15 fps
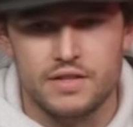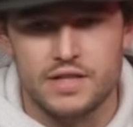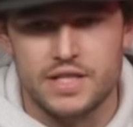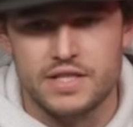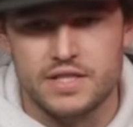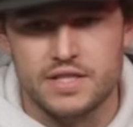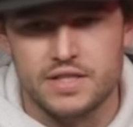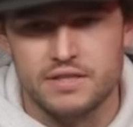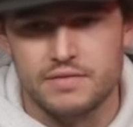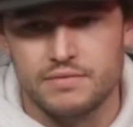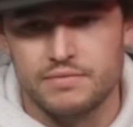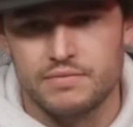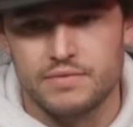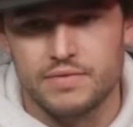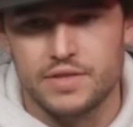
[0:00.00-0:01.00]
it's
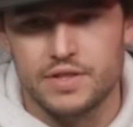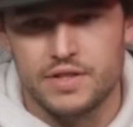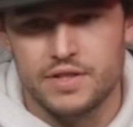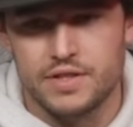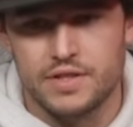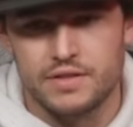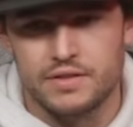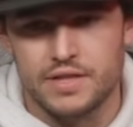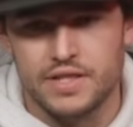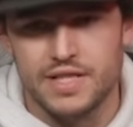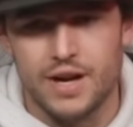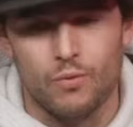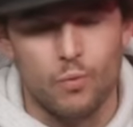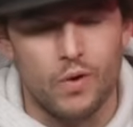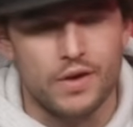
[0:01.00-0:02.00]
it's
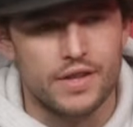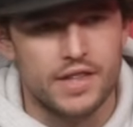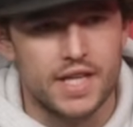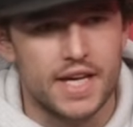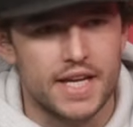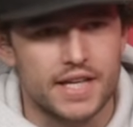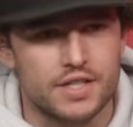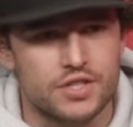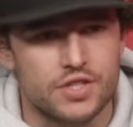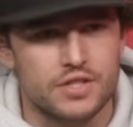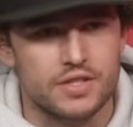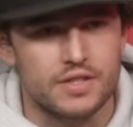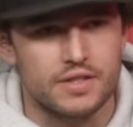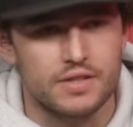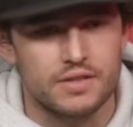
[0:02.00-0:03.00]
not one thing. It's
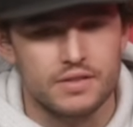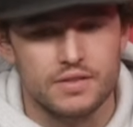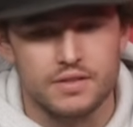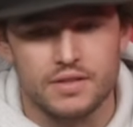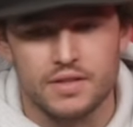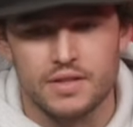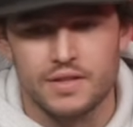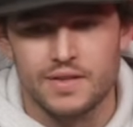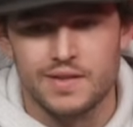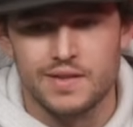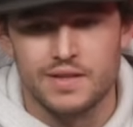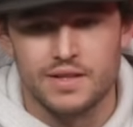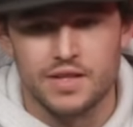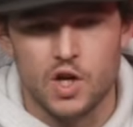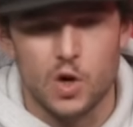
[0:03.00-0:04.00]
just a
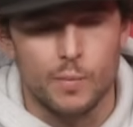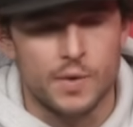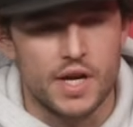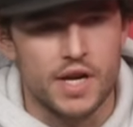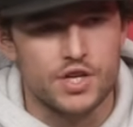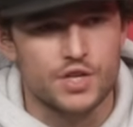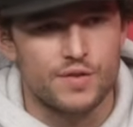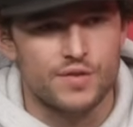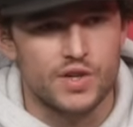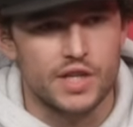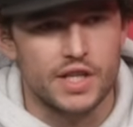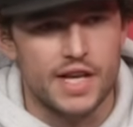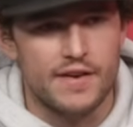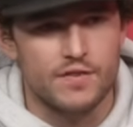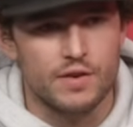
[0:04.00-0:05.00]
culmination of
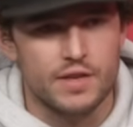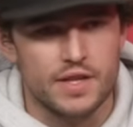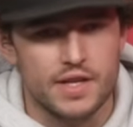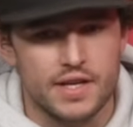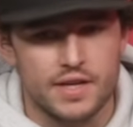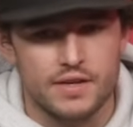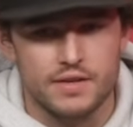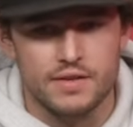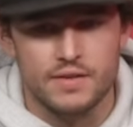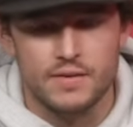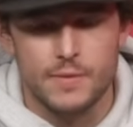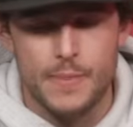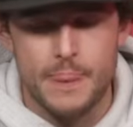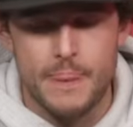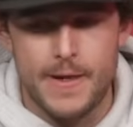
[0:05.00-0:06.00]
really everything,
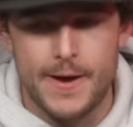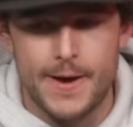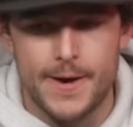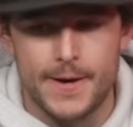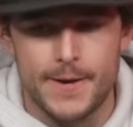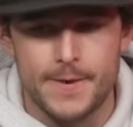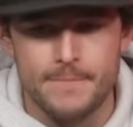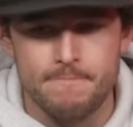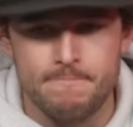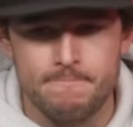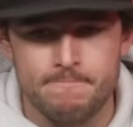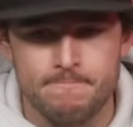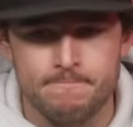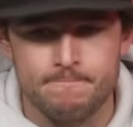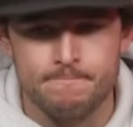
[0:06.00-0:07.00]
and um,
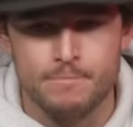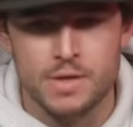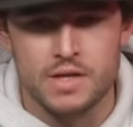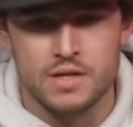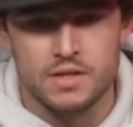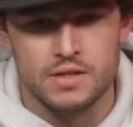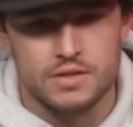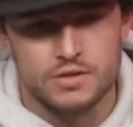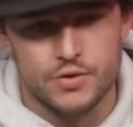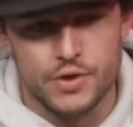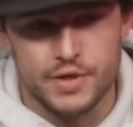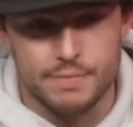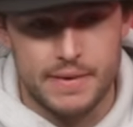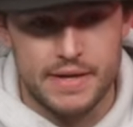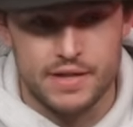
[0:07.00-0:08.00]
it's
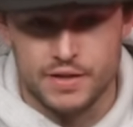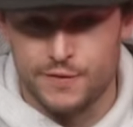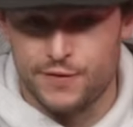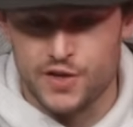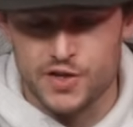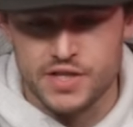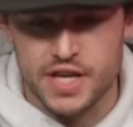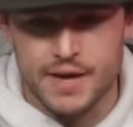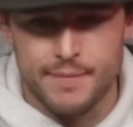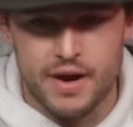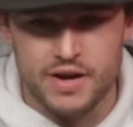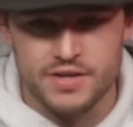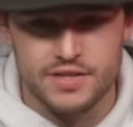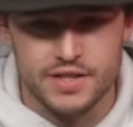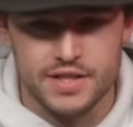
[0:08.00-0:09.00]
really been the first time,
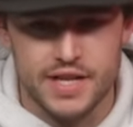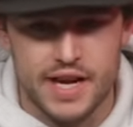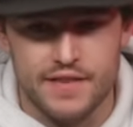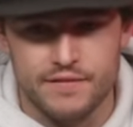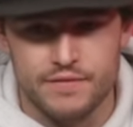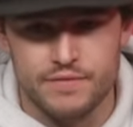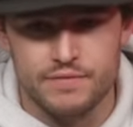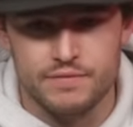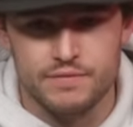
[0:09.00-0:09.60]
honestly, that I've